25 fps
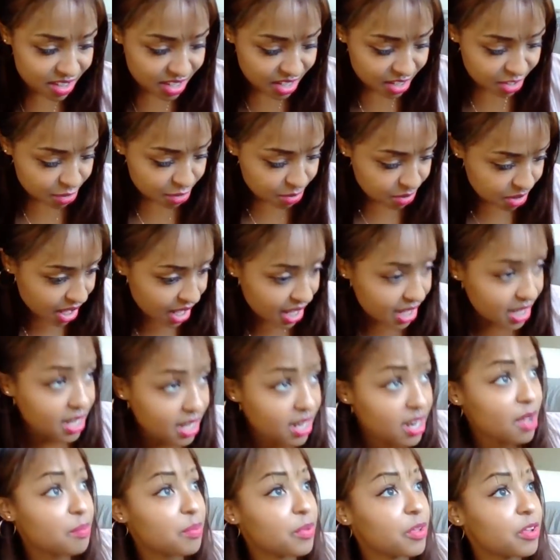And then you line
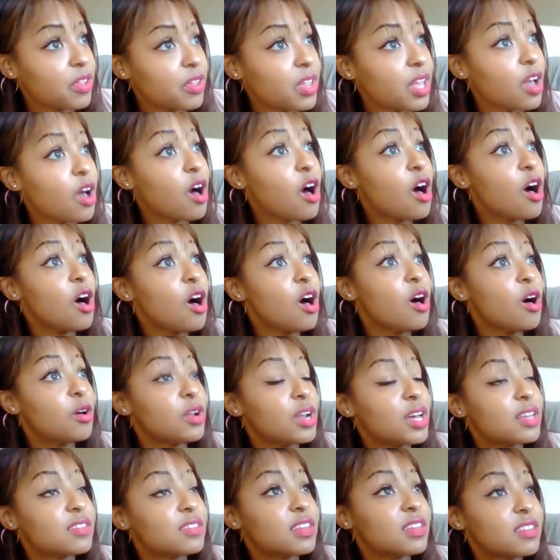it up and you're like, oh,
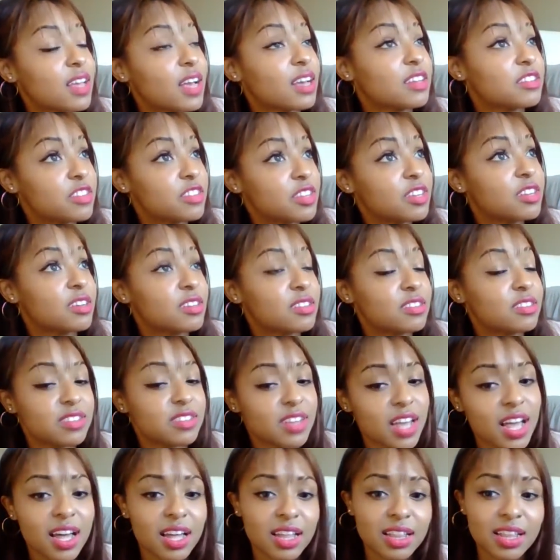that's actually a good
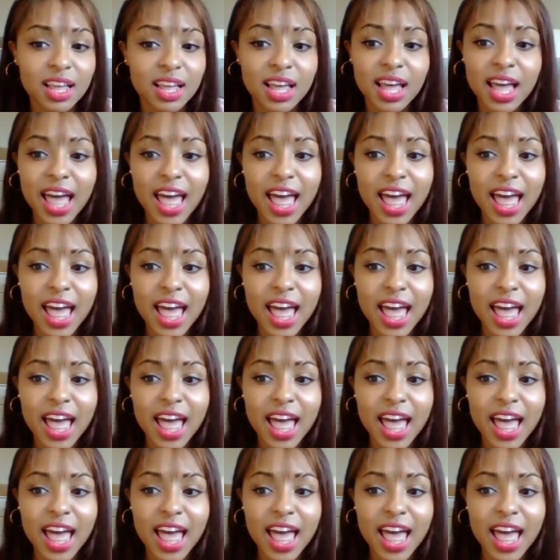shot.